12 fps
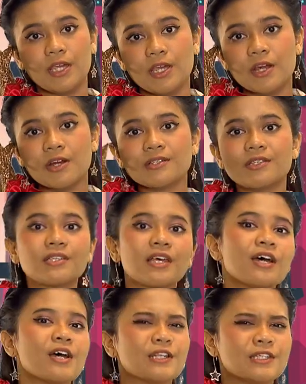ears
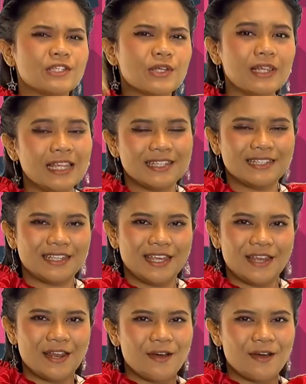to listen.